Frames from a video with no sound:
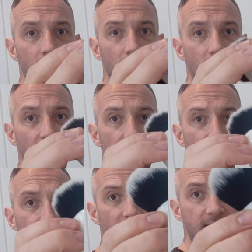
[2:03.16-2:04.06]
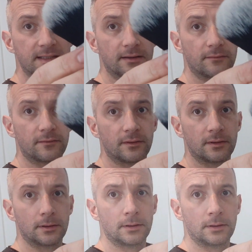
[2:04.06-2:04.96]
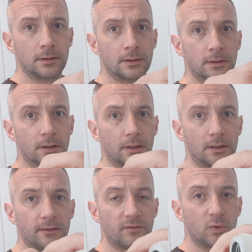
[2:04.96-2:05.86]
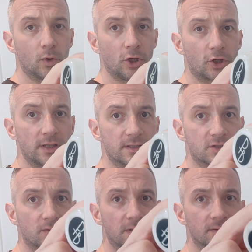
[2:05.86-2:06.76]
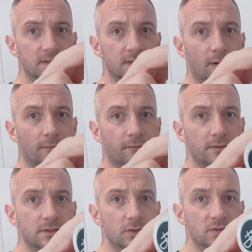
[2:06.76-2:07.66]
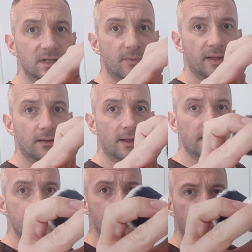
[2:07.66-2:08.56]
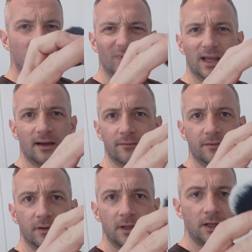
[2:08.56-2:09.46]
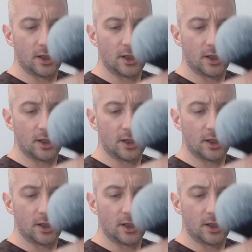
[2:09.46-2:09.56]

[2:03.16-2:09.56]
really effective. If you were looking to treat yourself to something like this, I think we have